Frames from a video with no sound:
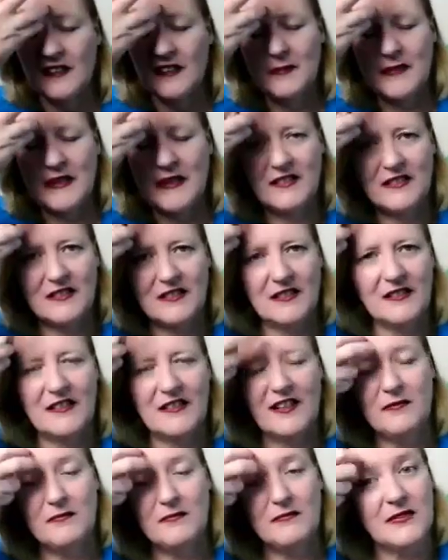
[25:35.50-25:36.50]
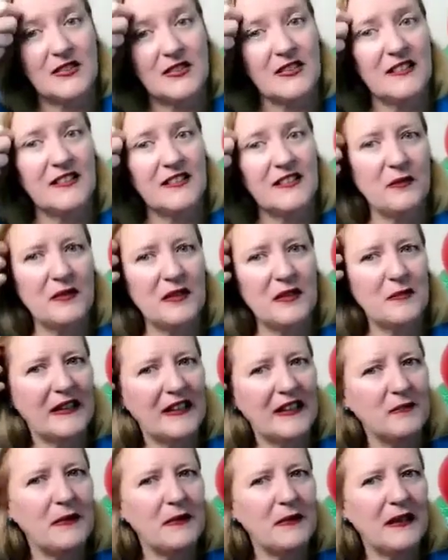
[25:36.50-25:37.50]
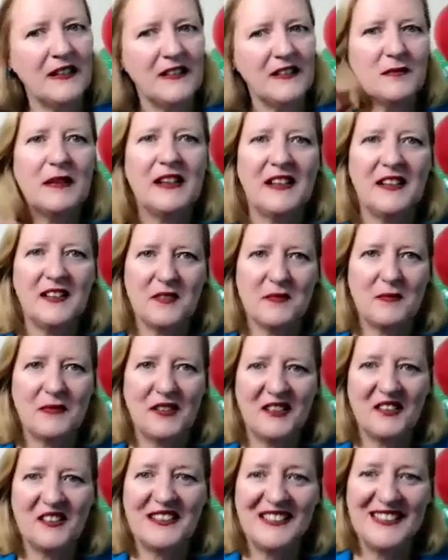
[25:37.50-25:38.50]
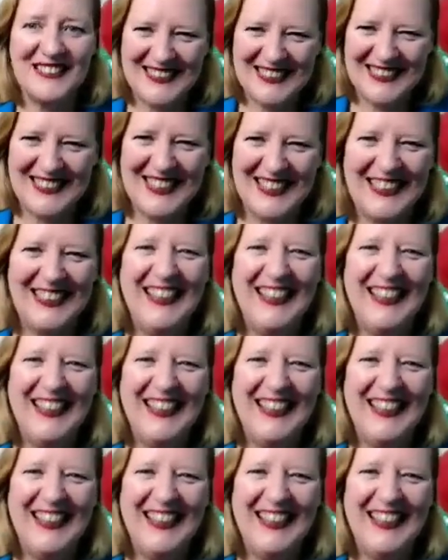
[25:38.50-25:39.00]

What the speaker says: I can imagine. See, I don't wear my headband, and my hair's my eye today.